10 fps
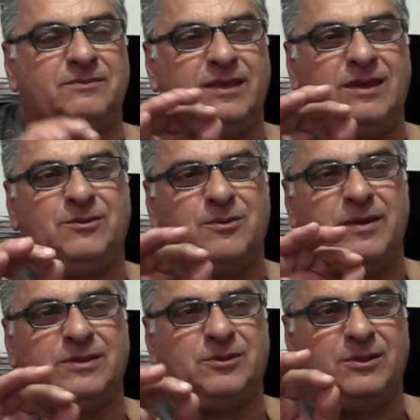
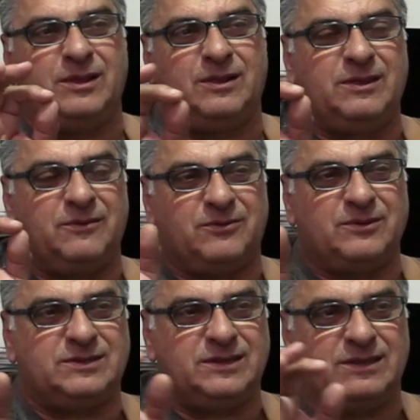incremental little
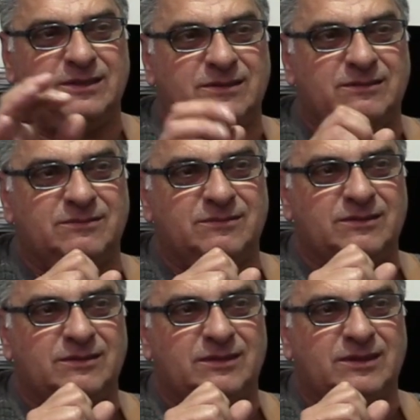difference
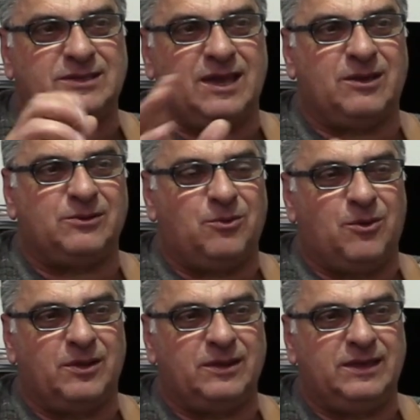in the sound
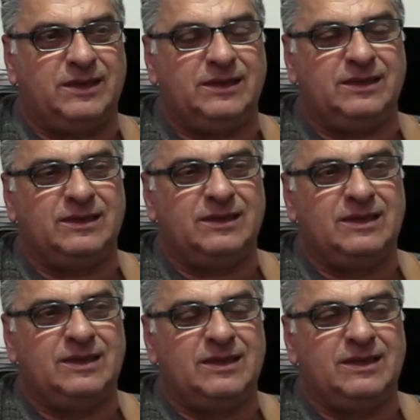quality,
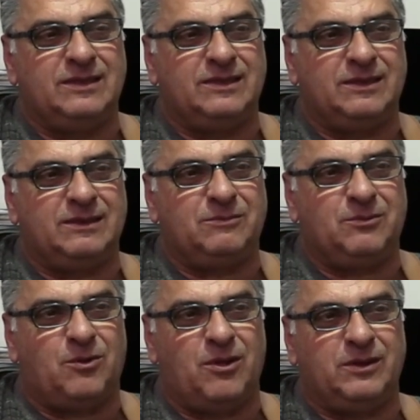the
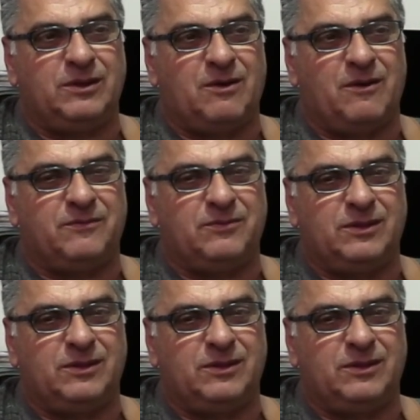quality of